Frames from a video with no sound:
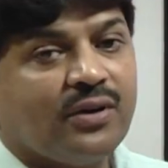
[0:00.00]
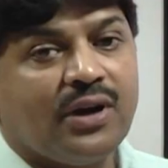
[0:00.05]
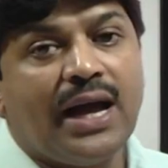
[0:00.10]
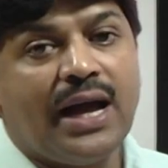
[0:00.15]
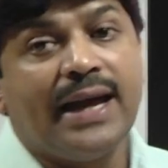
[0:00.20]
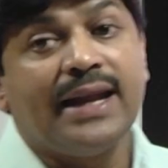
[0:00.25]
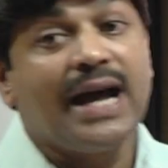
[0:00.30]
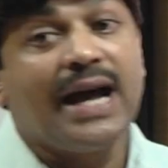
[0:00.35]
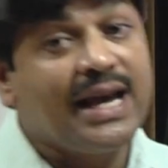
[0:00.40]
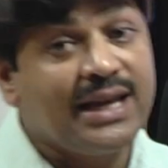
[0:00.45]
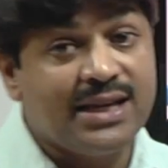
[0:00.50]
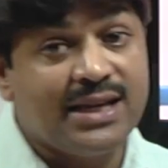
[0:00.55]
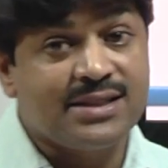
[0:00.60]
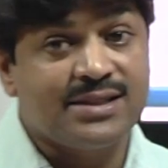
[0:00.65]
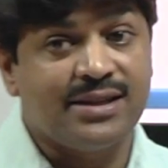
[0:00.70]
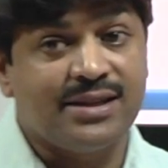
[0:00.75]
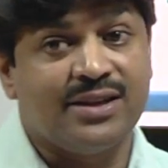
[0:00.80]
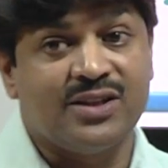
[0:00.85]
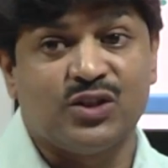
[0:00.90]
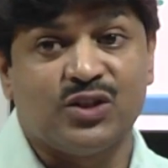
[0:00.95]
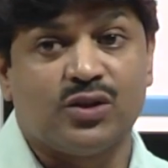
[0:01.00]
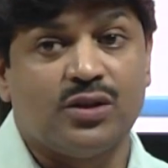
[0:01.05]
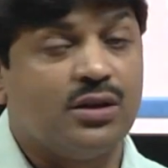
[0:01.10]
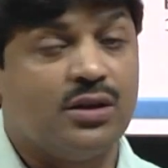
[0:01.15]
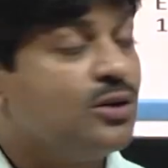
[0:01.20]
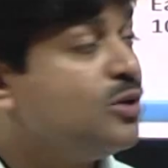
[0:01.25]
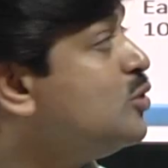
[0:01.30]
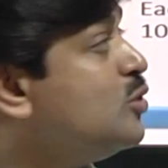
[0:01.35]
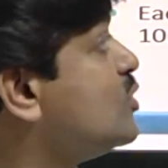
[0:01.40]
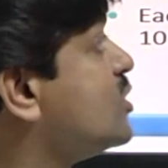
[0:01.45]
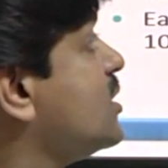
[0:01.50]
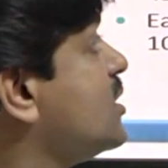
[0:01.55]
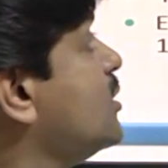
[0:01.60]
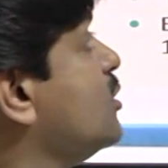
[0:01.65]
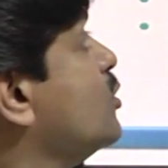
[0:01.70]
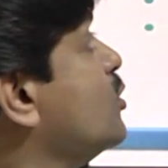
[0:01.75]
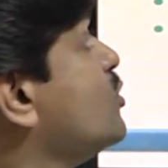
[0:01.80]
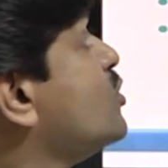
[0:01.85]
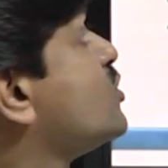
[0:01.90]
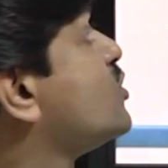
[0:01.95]
and ISIS
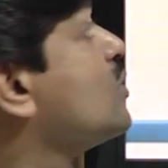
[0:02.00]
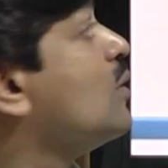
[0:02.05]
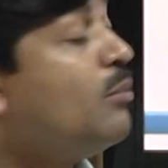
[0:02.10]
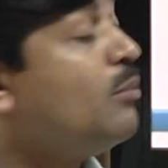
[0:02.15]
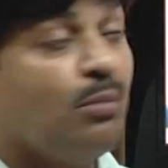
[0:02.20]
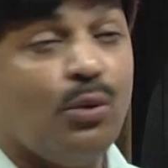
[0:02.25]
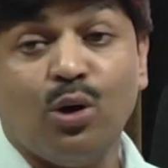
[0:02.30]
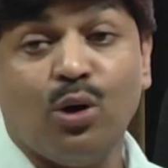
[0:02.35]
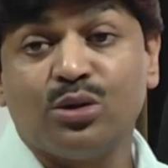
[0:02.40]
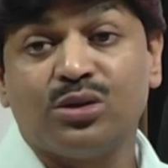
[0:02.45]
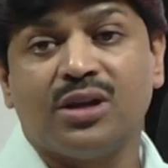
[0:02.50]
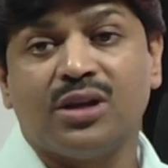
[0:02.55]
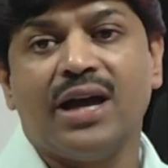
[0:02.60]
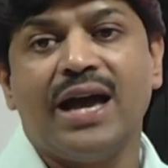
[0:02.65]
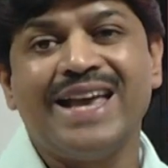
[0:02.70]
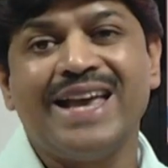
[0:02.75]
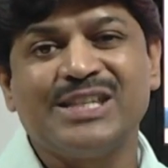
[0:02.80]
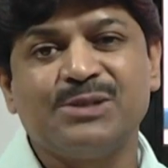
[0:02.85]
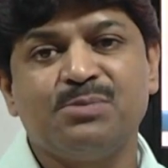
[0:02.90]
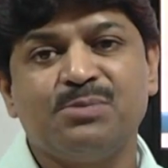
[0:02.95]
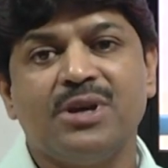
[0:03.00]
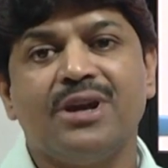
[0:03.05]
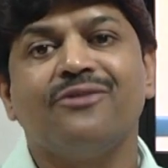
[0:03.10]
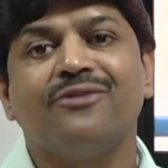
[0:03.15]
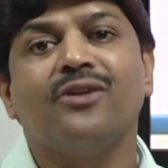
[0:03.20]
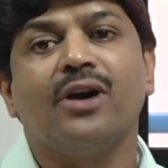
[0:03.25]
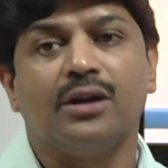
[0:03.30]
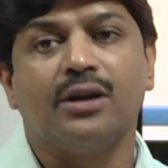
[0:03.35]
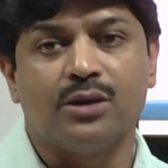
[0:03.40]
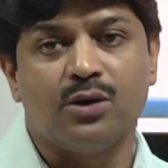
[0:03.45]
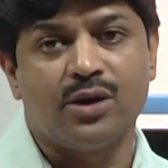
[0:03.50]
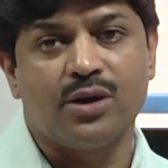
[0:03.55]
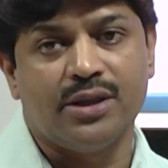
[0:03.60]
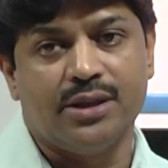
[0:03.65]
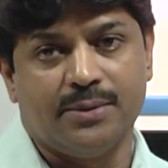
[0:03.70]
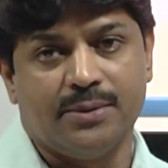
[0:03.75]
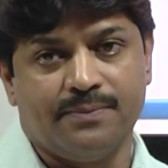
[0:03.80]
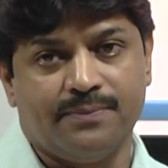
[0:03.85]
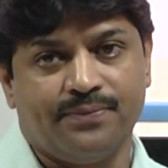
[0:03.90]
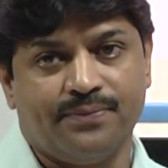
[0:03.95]
use both SPF algorithm,
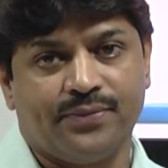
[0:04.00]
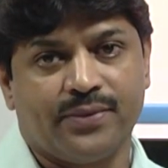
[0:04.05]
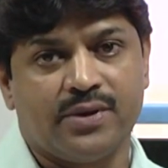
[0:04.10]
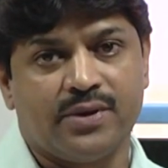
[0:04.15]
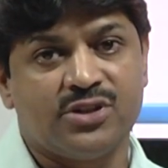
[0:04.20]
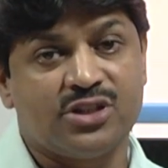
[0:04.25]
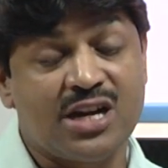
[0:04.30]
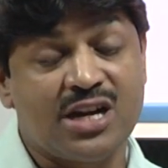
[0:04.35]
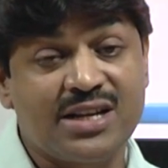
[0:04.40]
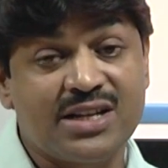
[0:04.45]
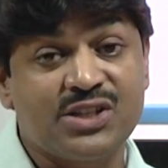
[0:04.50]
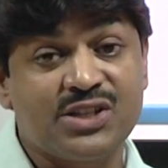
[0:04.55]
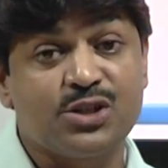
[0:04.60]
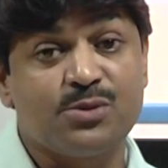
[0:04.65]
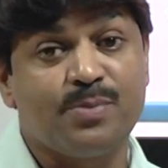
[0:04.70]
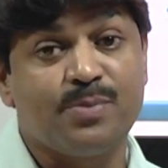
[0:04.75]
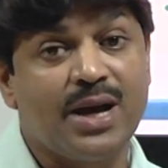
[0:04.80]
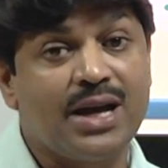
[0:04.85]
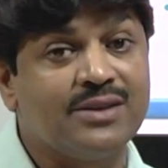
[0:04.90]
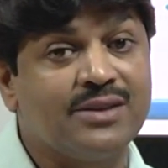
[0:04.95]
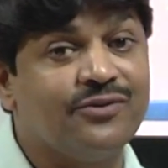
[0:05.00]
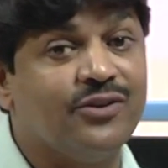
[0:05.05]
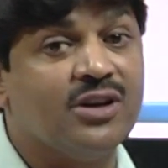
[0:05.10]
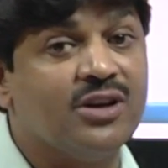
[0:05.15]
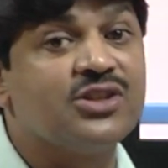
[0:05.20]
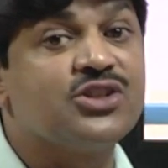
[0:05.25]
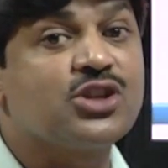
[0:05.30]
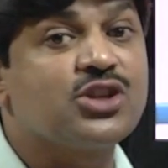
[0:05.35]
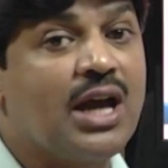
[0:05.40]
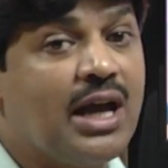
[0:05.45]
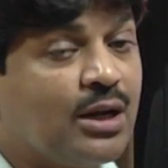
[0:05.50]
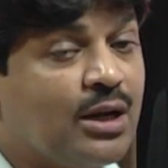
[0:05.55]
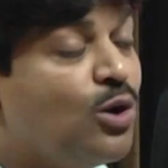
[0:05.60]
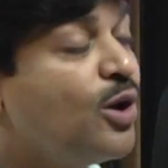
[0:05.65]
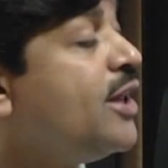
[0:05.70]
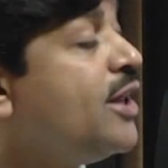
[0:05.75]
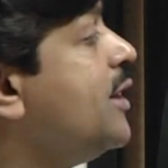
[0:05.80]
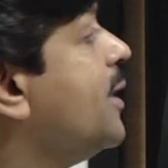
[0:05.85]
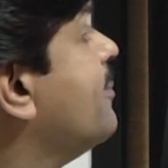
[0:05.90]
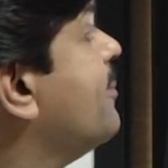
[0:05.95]
shortest path first
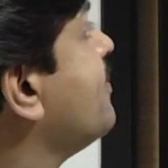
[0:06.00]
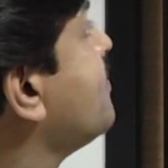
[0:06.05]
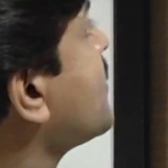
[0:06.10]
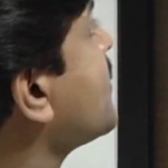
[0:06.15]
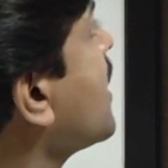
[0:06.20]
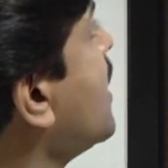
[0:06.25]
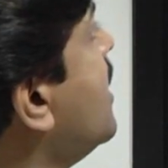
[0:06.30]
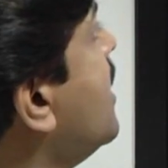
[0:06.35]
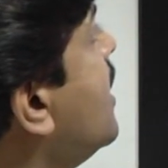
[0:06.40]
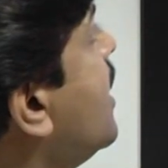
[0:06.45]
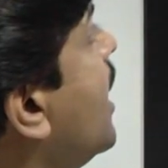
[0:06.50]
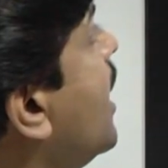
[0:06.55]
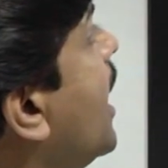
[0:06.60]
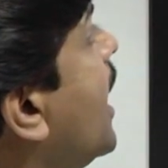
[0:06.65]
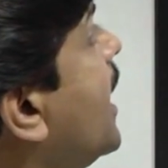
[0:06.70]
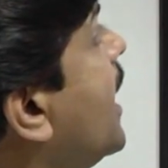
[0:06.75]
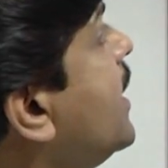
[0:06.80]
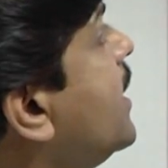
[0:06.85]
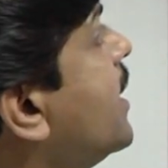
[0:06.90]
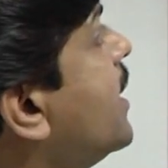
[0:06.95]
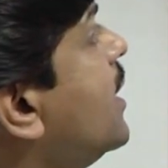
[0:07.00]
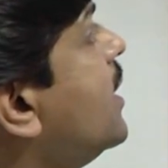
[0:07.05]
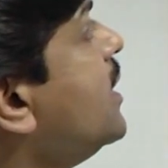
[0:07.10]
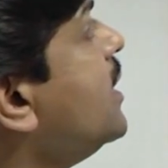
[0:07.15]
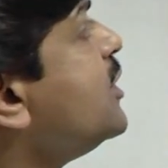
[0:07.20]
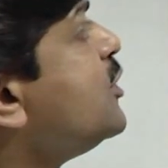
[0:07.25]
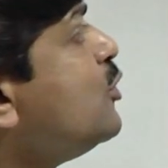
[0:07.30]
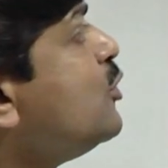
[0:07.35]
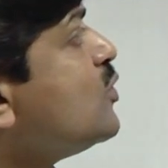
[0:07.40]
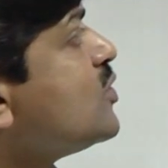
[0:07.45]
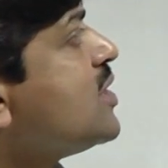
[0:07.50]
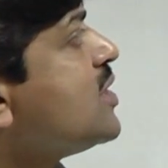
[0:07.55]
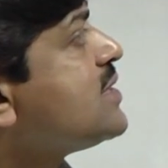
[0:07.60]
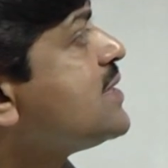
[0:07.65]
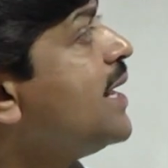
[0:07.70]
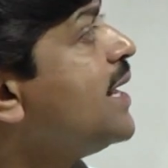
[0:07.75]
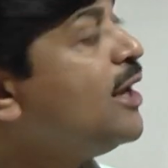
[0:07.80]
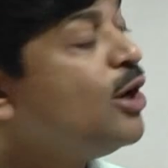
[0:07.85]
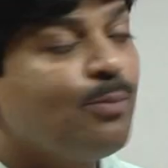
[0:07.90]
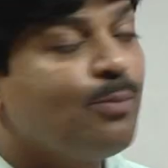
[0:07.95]
algorithm, and it uses
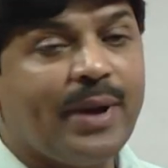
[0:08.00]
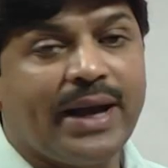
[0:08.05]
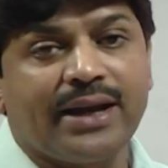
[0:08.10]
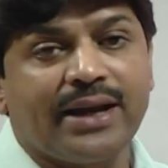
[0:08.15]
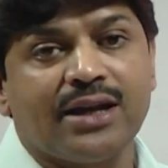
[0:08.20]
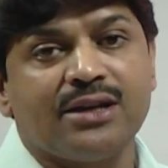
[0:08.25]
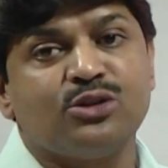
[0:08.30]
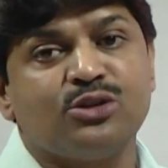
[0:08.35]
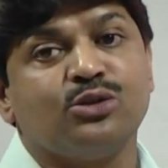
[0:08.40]
hello packet to